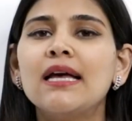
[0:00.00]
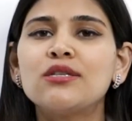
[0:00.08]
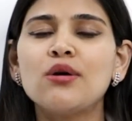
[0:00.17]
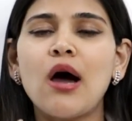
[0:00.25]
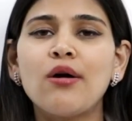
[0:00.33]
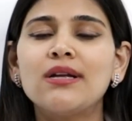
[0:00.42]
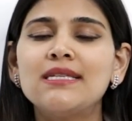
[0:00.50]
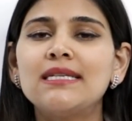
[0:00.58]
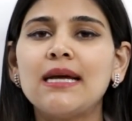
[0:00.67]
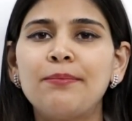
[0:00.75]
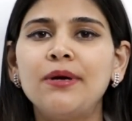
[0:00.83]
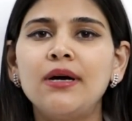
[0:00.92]
so how does
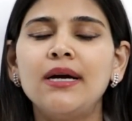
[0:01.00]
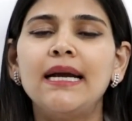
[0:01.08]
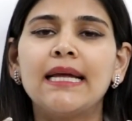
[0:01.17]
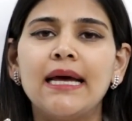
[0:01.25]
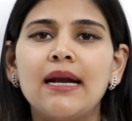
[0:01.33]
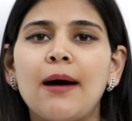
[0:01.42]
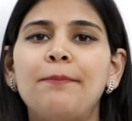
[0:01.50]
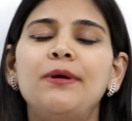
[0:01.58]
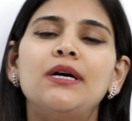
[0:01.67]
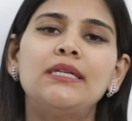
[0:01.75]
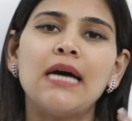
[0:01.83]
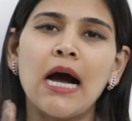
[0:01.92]
it appear? It can
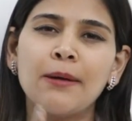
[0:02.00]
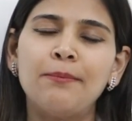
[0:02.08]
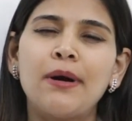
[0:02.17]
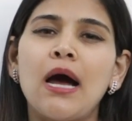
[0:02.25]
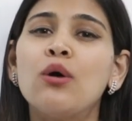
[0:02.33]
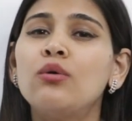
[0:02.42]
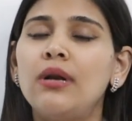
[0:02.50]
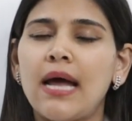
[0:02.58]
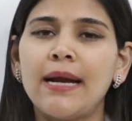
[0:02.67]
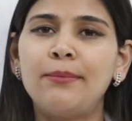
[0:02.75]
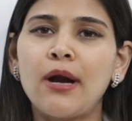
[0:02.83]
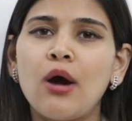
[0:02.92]
appear dark brown,
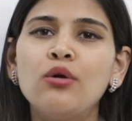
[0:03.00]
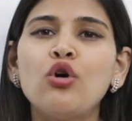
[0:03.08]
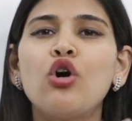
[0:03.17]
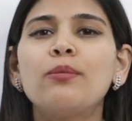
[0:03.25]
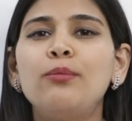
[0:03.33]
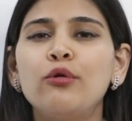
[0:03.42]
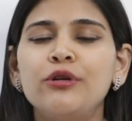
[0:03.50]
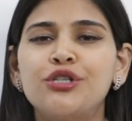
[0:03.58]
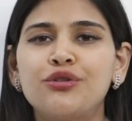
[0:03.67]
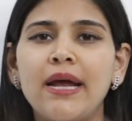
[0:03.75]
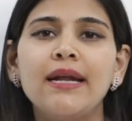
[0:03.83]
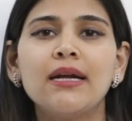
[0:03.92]
light brown, or
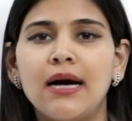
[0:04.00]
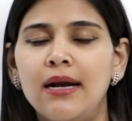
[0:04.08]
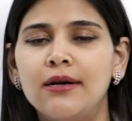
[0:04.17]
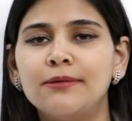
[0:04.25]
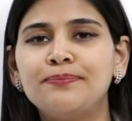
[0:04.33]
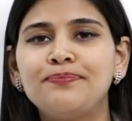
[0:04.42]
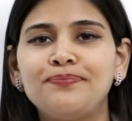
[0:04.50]
bluish gray in color.